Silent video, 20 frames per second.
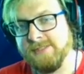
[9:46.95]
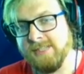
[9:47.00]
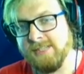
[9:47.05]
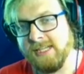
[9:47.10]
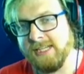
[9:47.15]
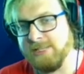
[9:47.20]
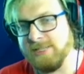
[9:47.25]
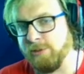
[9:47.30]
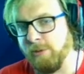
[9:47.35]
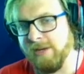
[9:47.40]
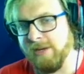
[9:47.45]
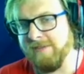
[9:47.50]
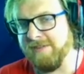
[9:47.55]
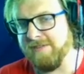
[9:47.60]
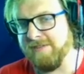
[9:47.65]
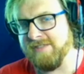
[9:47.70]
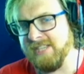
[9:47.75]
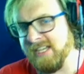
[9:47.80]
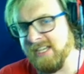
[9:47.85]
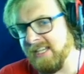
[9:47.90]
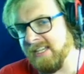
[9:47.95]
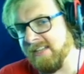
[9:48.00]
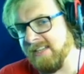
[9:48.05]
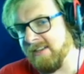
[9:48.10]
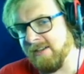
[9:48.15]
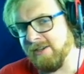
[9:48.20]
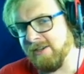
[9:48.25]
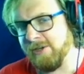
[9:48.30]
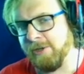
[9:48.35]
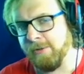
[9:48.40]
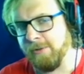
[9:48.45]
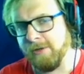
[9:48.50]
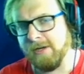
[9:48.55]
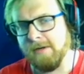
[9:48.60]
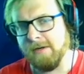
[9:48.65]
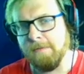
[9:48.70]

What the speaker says: Like a 2015 or newer.